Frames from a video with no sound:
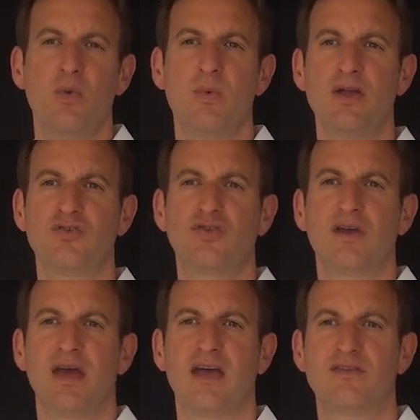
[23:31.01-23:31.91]
which
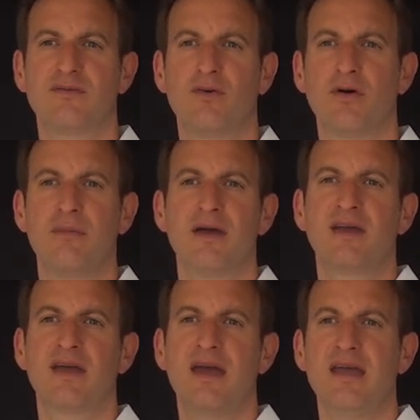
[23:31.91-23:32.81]
has the form
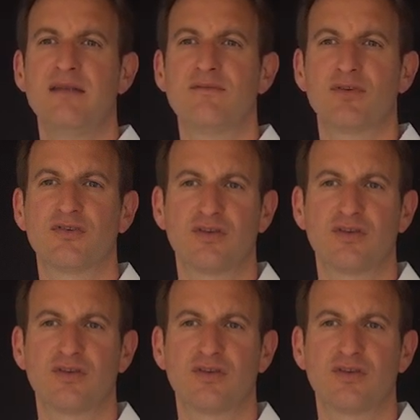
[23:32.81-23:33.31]
K inverse